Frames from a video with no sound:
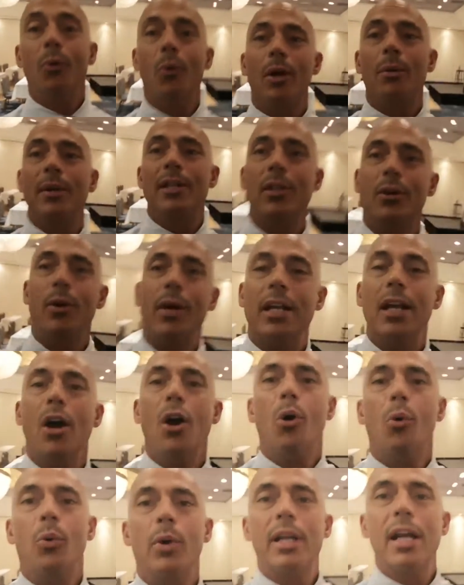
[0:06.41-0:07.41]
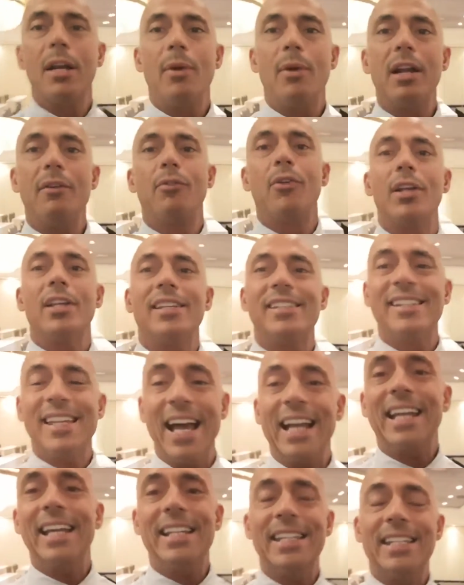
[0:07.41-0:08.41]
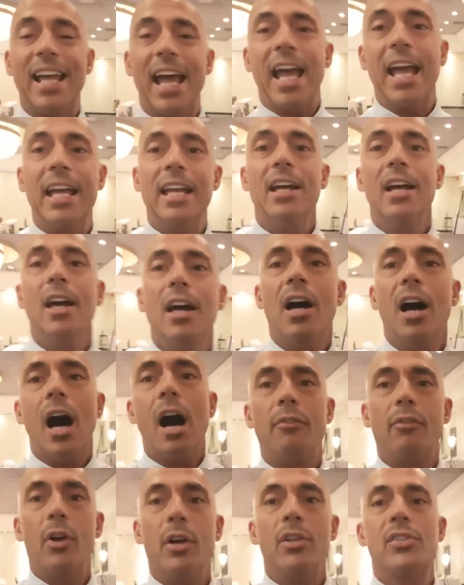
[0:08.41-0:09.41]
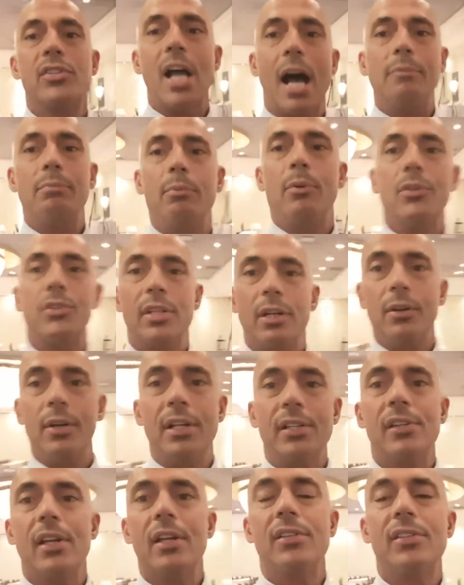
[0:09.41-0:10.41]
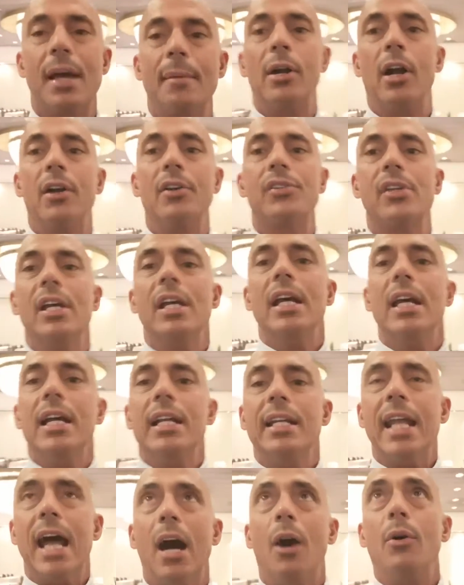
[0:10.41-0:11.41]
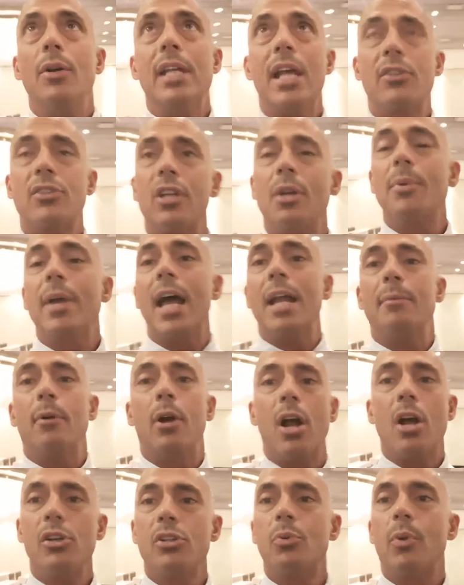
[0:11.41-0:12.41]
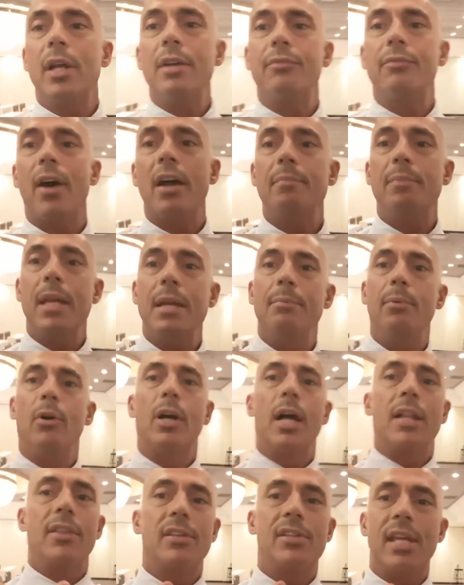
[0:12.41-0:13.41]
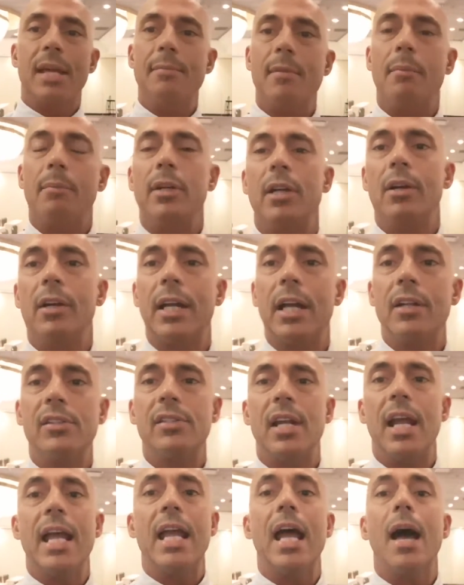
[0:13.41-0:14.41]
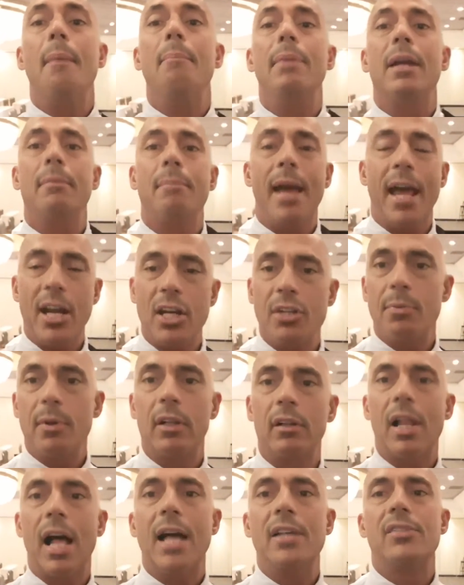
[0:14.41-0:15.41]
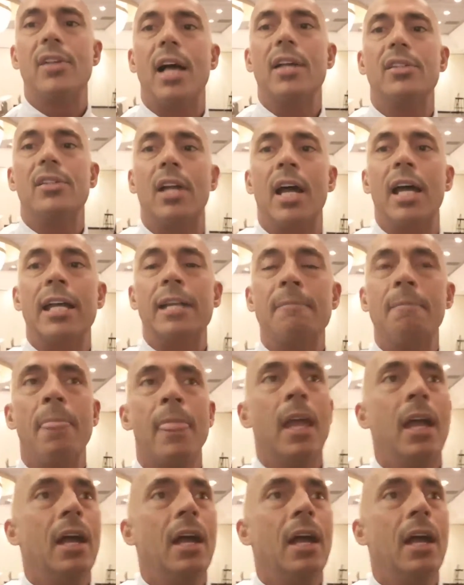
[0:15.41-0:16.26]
What are we doing? We're getting ready for the second day of our Unstoppable Series seminars. Now, yesterday we had about 125 people, got the same number here again today, a big management class last night.